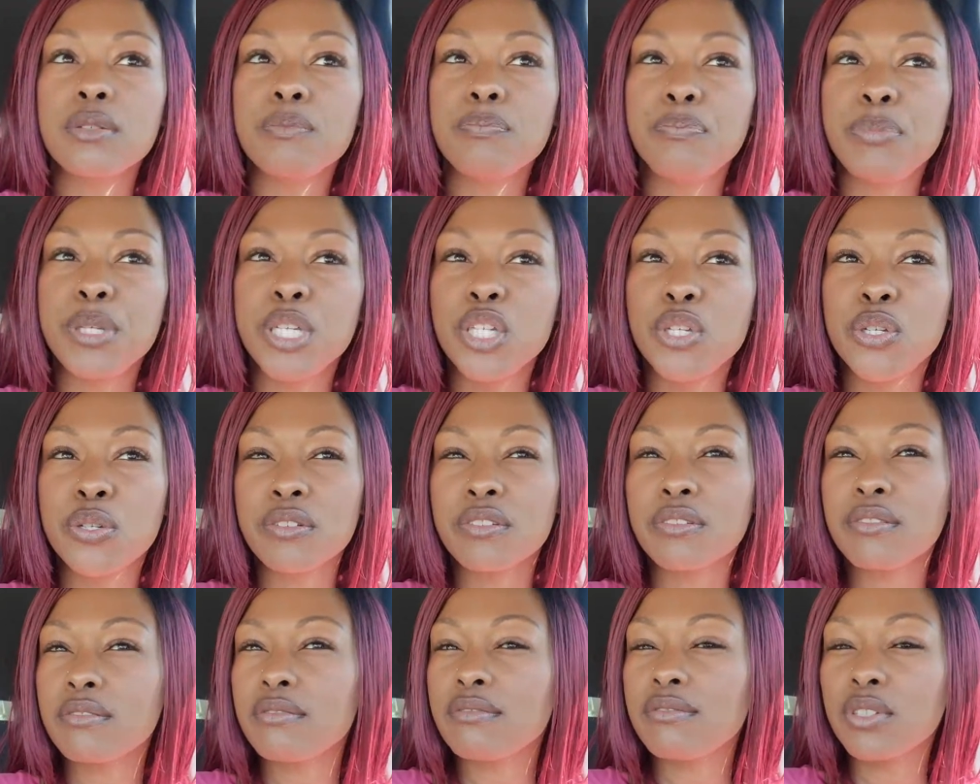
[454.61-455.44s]
be
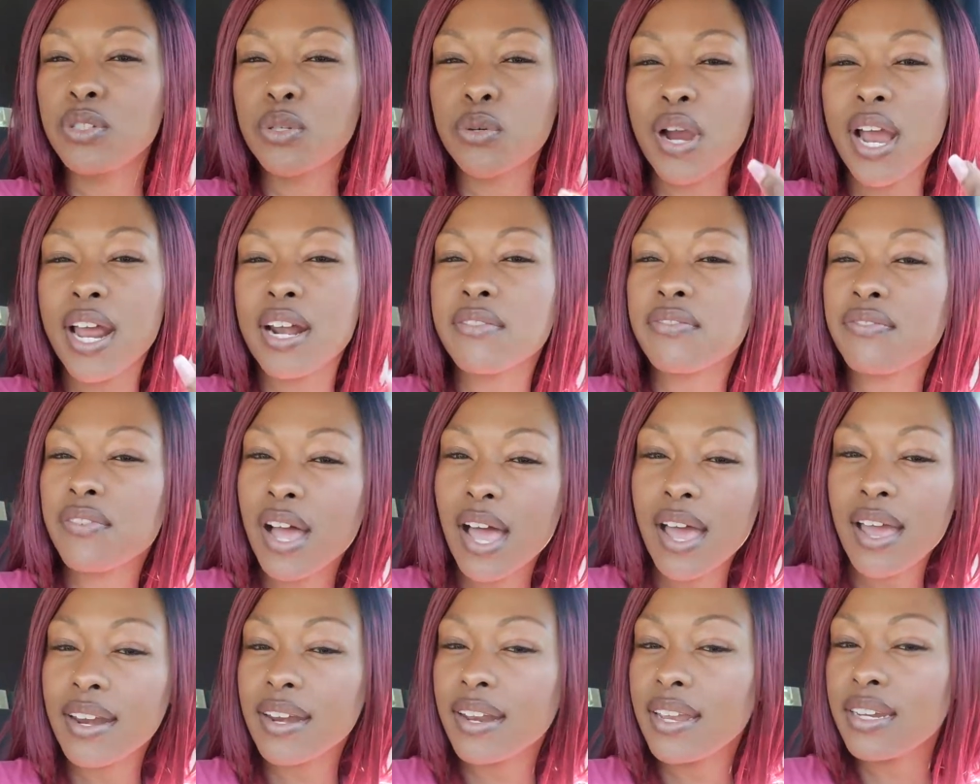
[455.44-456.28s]

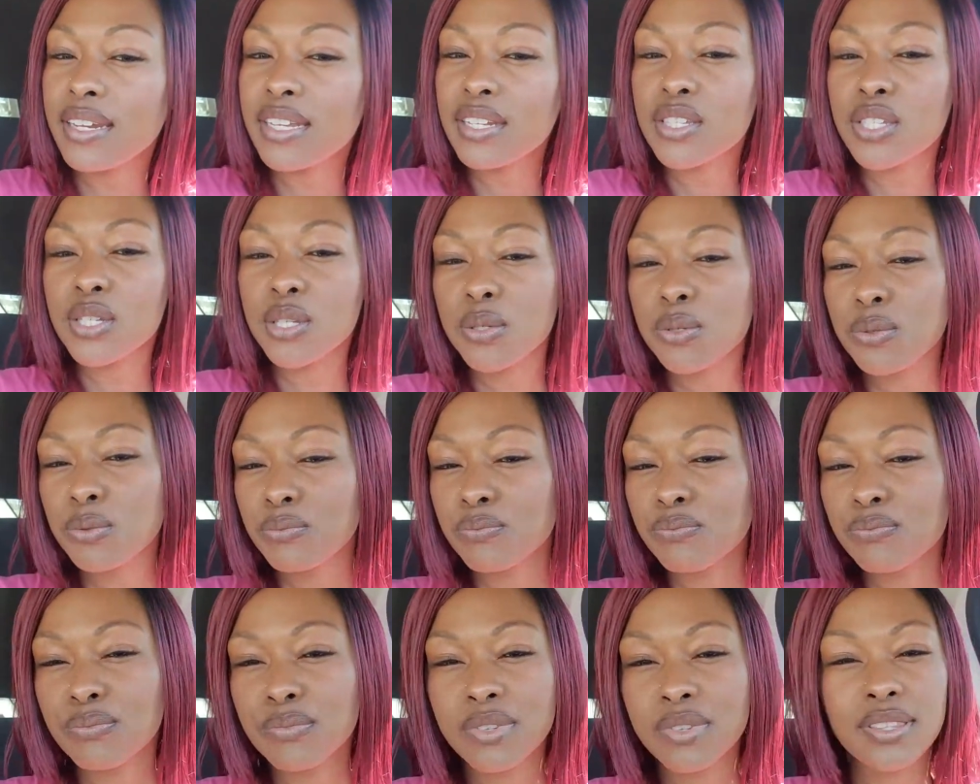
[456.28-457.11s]
gratified in it too.
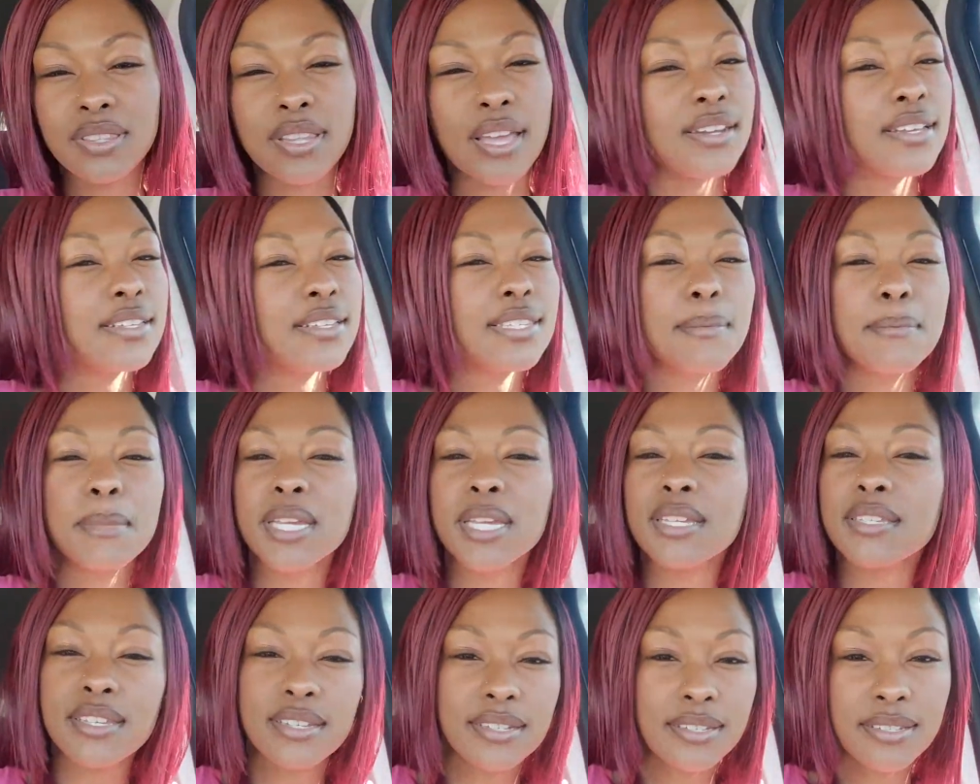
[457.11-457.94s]
That doesn't
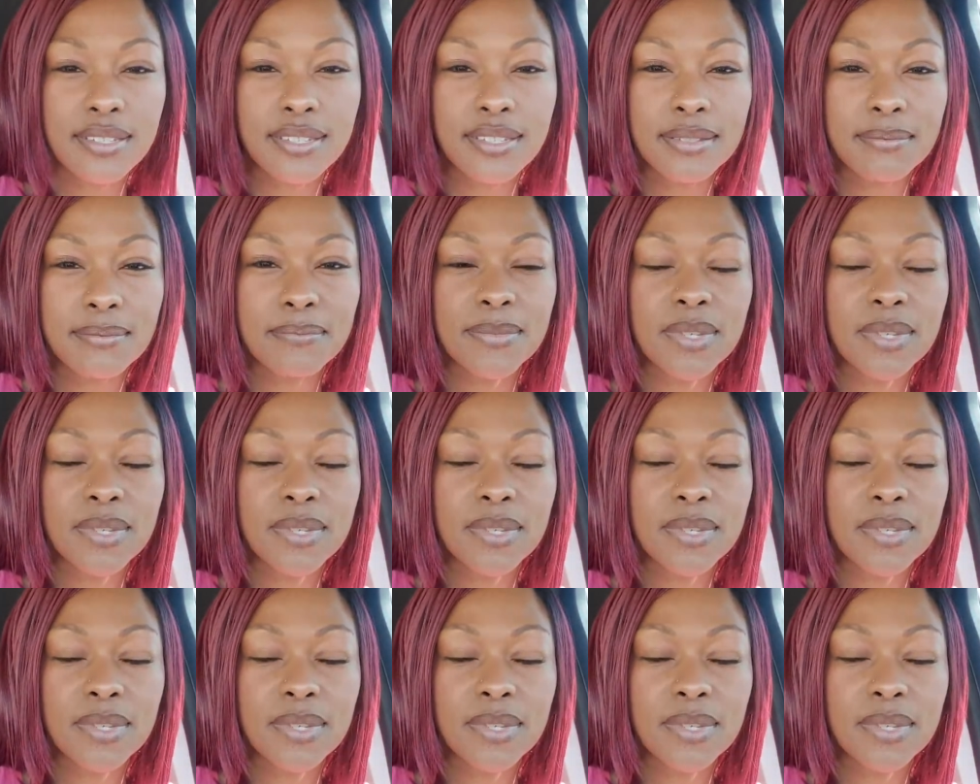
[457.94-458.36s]
make sense.